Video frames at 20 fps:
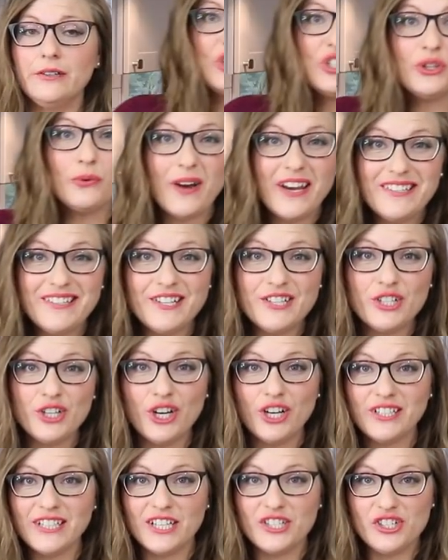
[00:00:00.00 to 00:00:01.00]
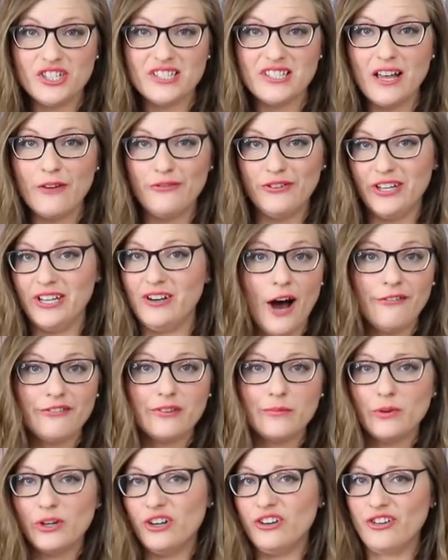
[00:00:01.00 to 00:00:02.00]
So the rice is cooked, I just left it off
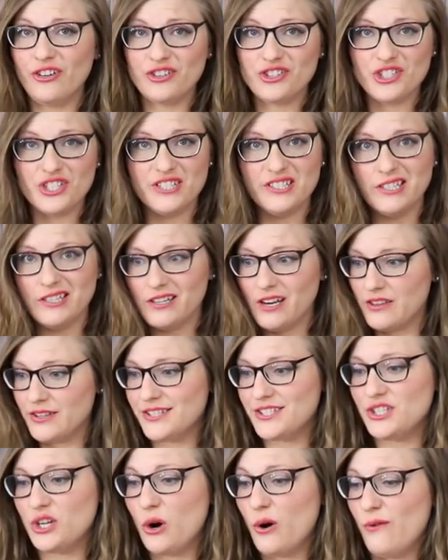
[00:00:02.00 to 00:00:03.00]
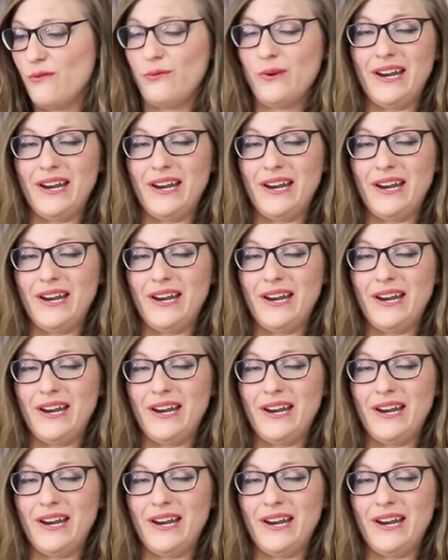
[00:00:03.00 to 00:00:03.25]
the burner. It's just sitting on the stove